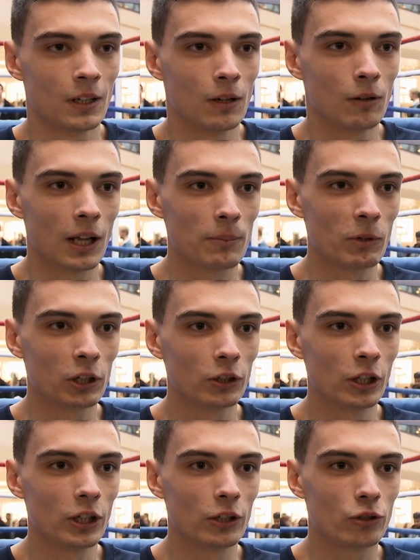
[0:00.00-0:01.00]
Well, I'm not going
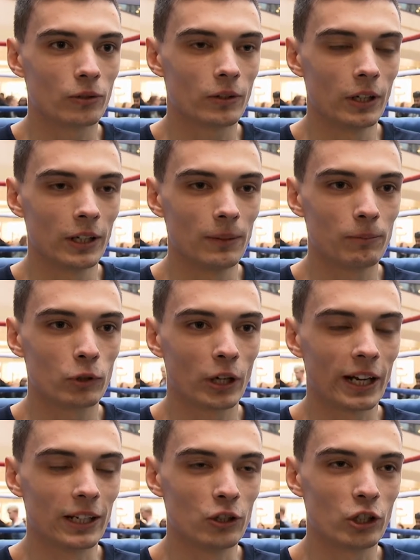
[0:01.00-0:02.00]
to uh,
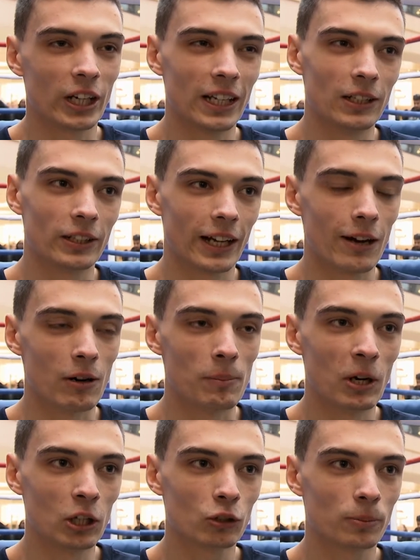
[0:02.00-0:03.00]
try and change how I
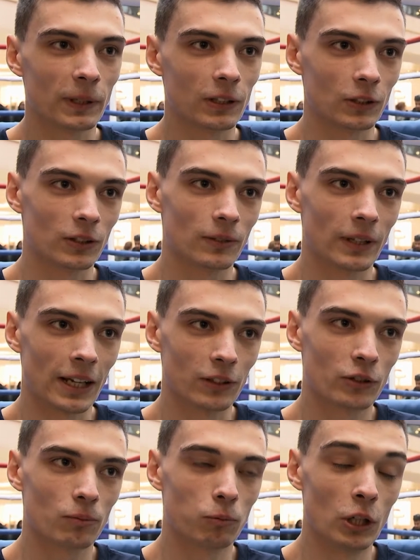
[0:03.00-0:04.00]
box because
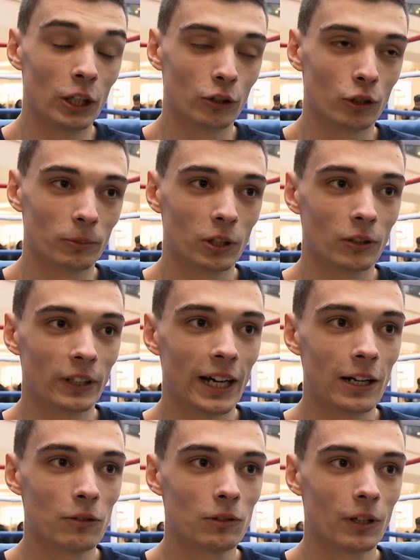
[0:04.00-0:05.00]
that's worked up till
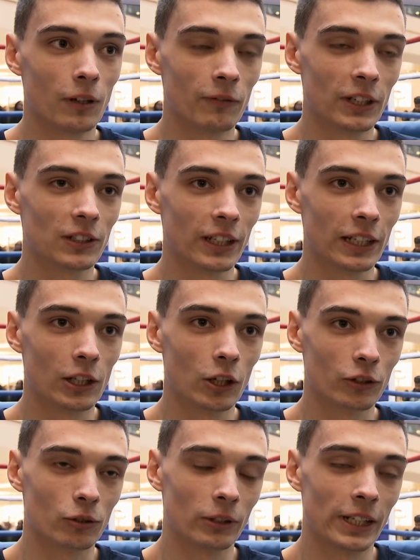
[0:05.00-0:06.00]
now. Obviously,
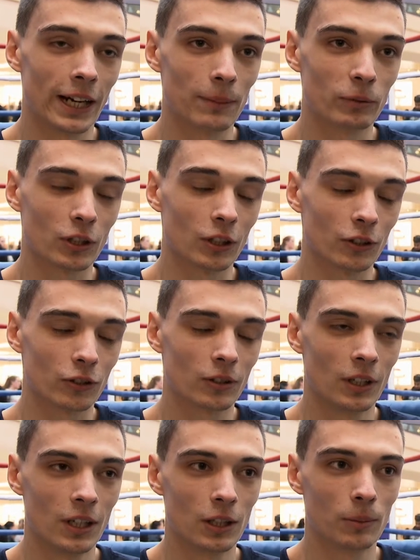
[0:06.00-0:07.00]
got to adapt because
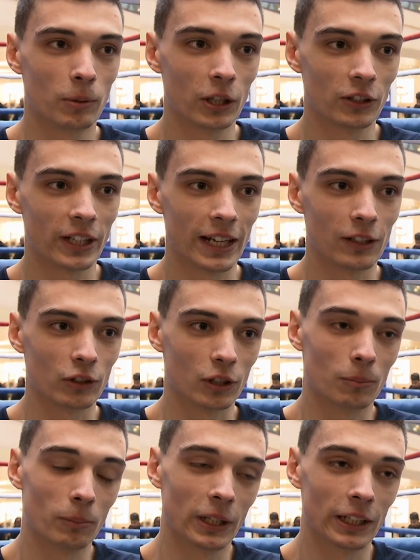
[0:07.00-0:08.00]
pro style is a
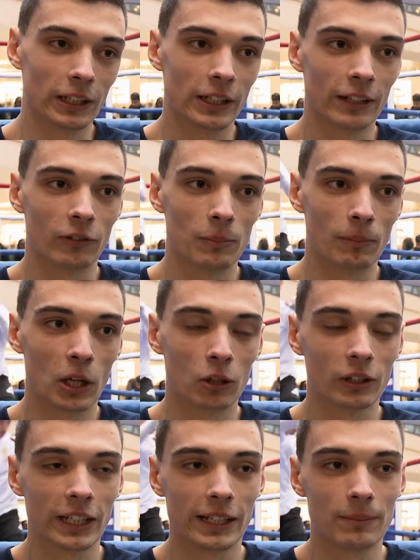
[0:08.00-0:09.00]
completely different
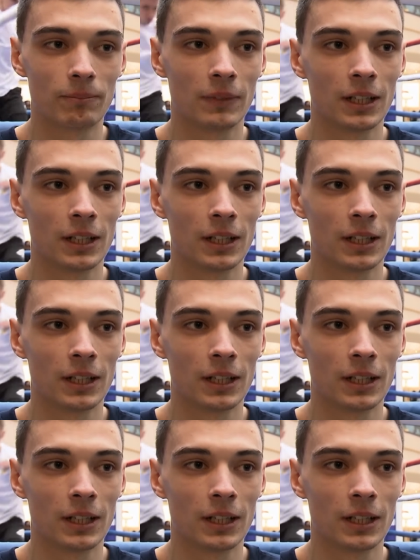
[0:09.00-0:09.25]
ball game.